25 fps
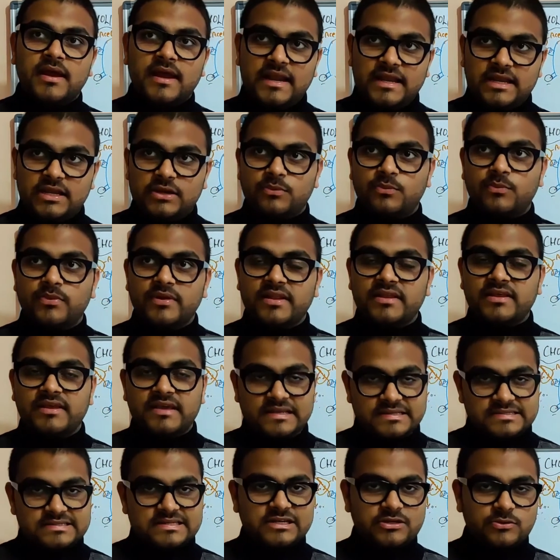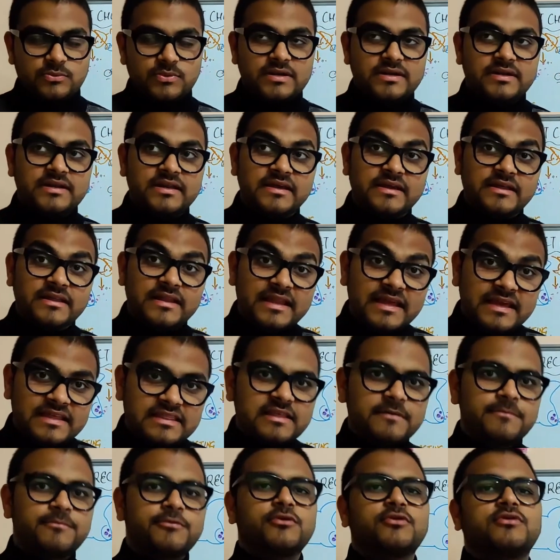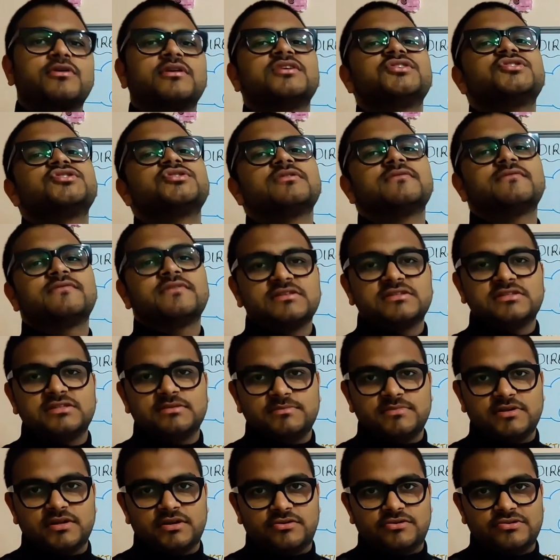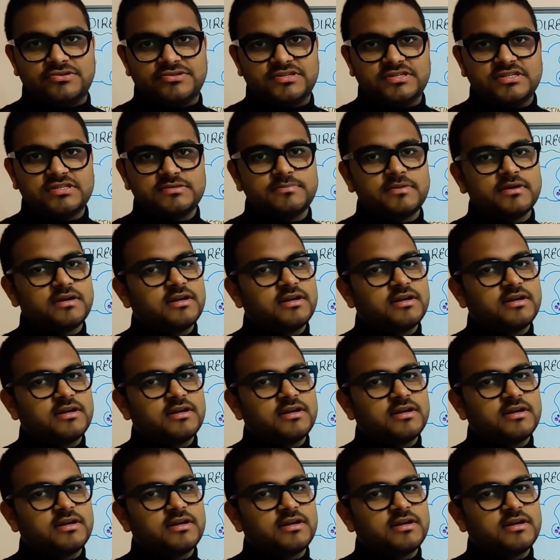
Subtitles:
it will delay the progression of Alzheimer's disease,